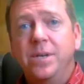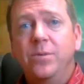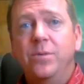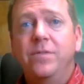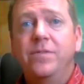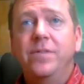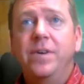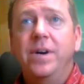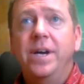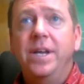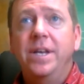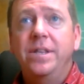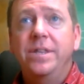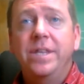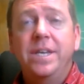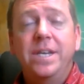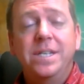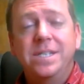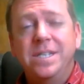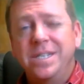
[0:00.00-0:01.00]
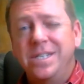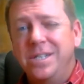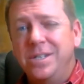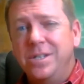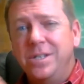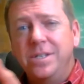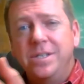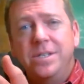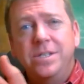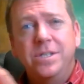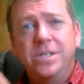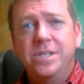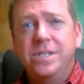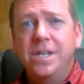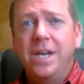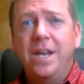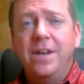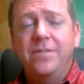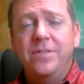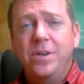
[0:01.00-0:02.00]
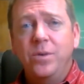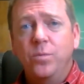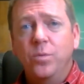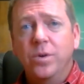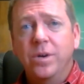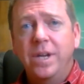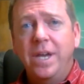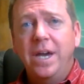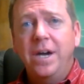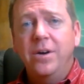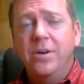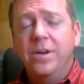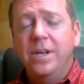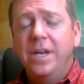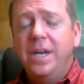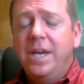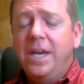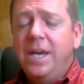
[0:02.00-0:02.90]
I would find things that didn't work out.